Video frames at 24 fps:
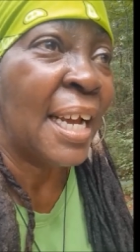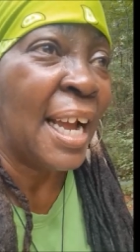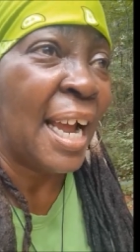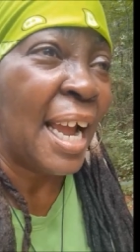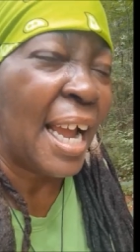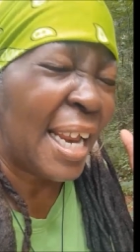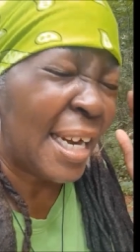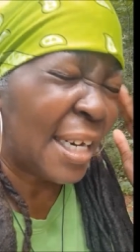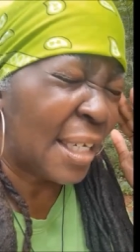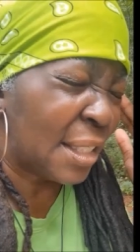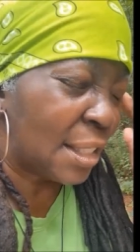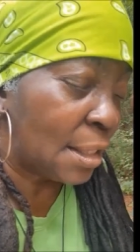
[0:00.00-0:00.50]

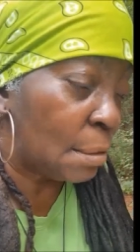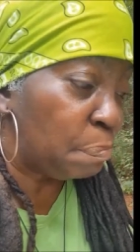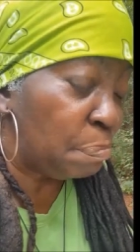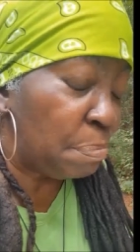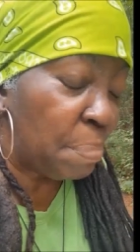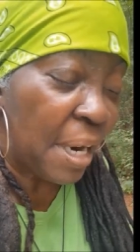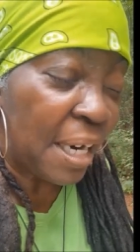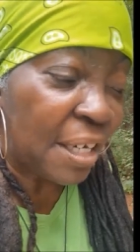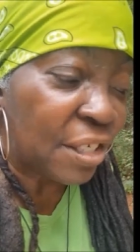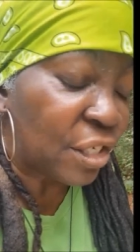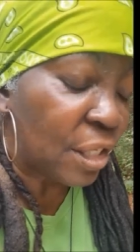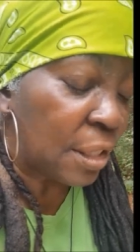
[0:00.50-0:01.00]
And
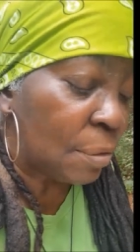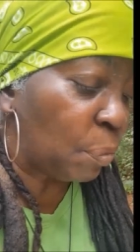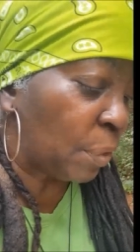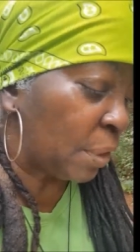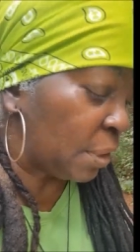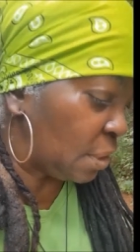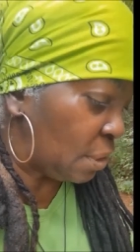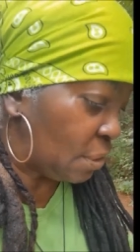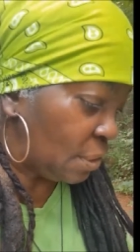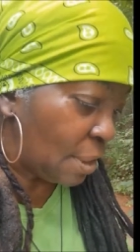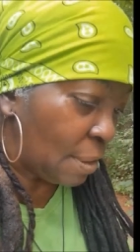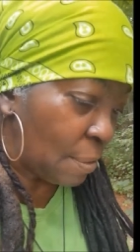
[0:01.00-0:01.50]
especially when,
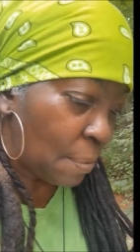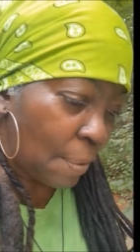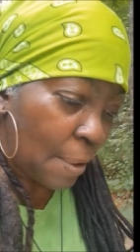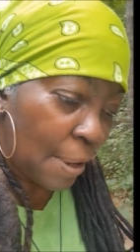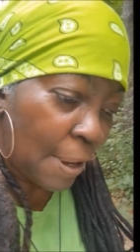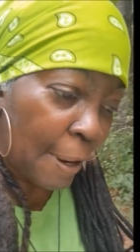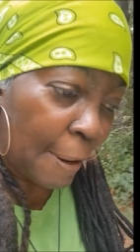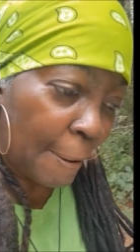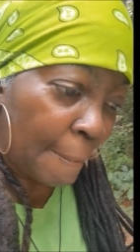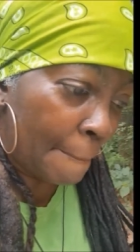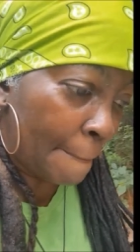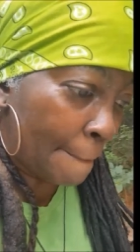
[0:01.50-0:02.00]
you know
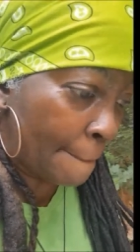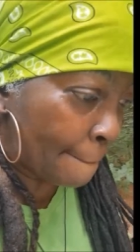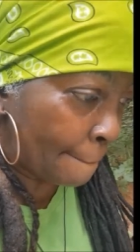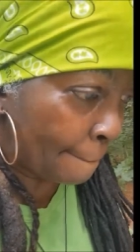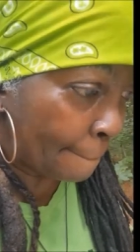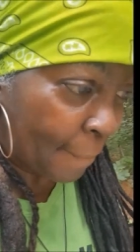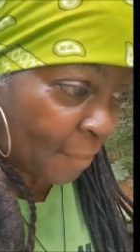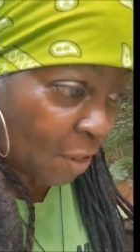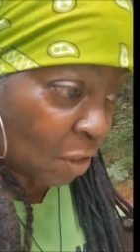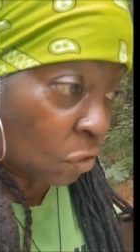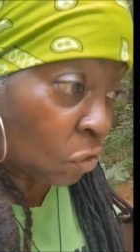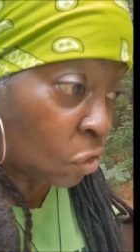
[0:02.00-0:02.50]
what,
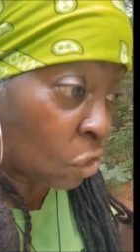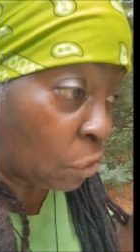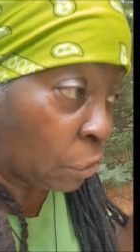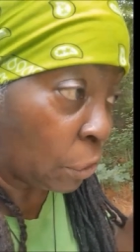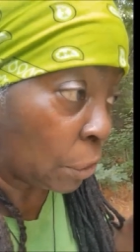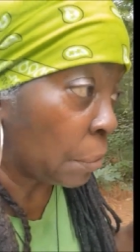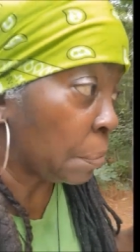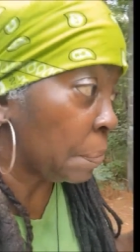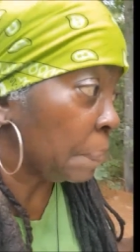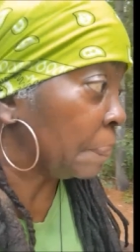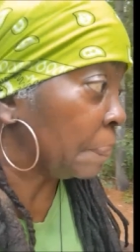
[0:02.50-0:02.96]
do you?